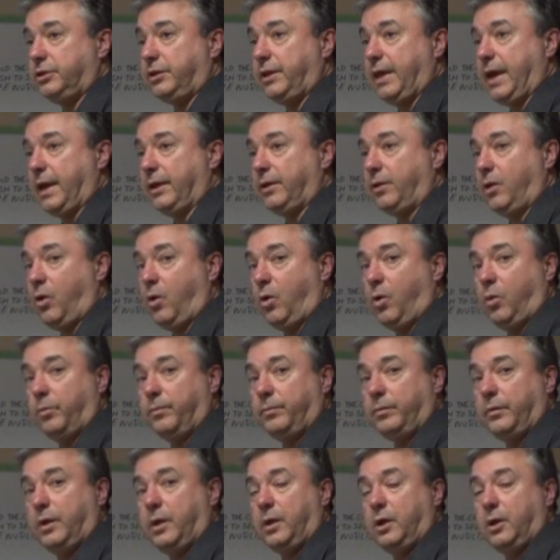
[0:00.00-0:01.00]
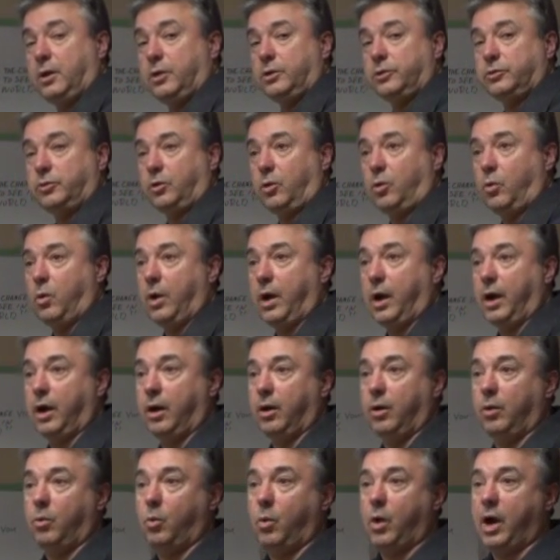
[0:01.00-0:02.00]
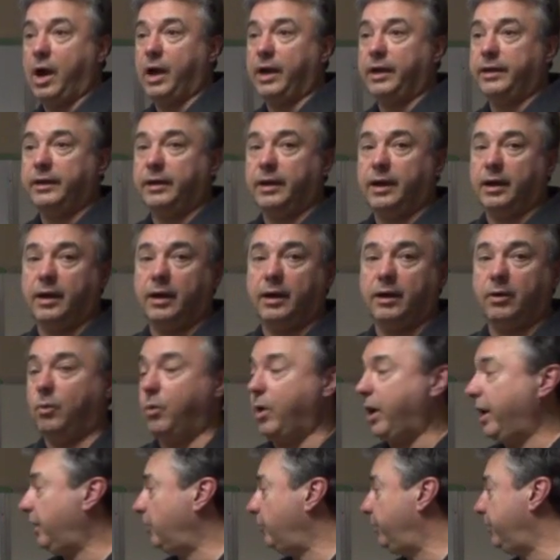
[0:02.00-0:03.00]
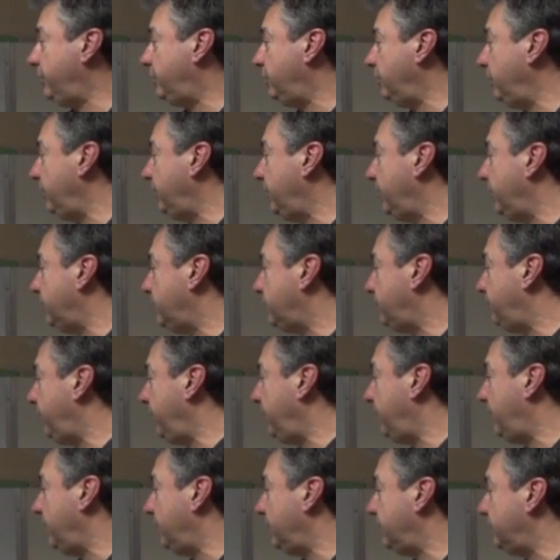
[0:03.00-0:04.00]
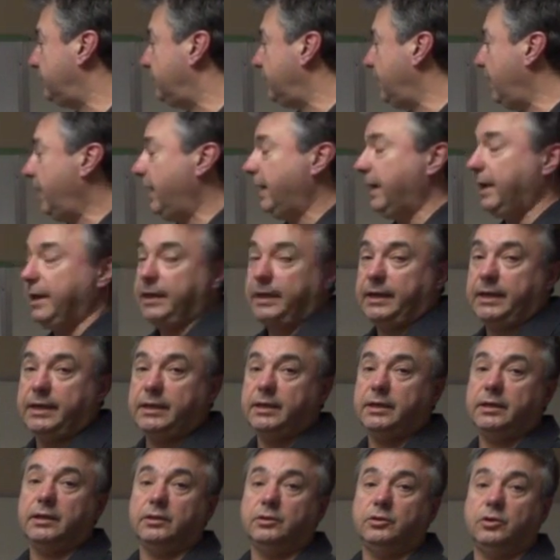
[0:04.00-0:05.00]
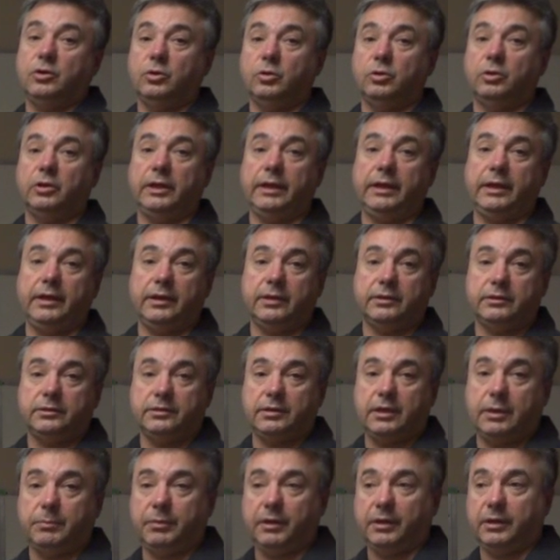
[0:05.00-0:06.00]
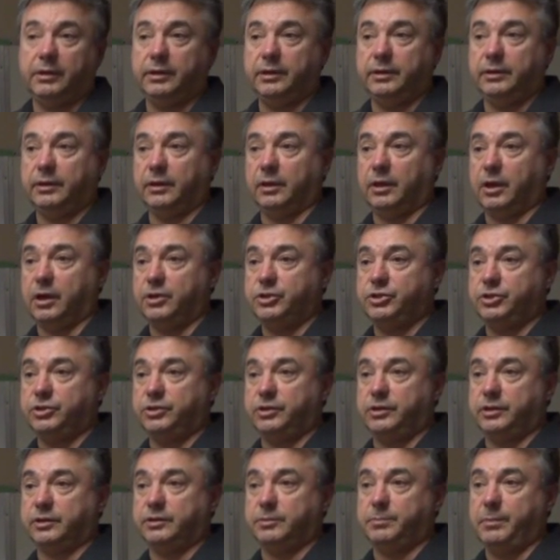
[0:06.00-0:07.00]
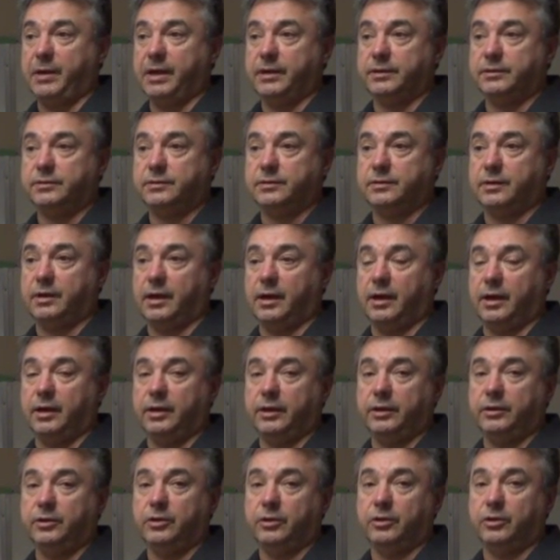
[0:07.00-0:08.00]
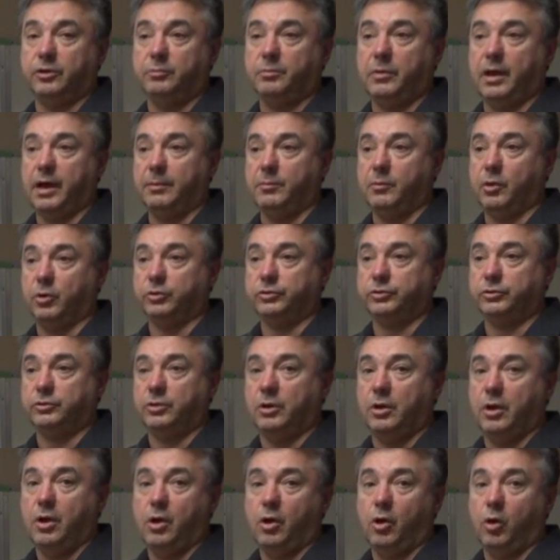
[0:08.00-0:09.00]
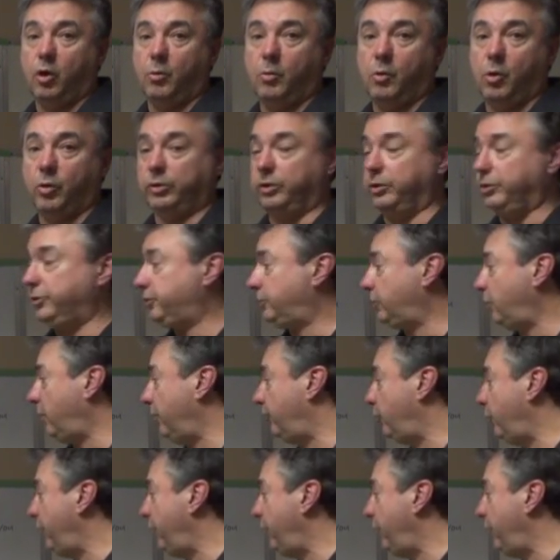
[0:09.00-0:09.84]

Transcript: to that home. So why are we doing this? Because heating and cooling is typically the largest expense incurred by most homeowners. So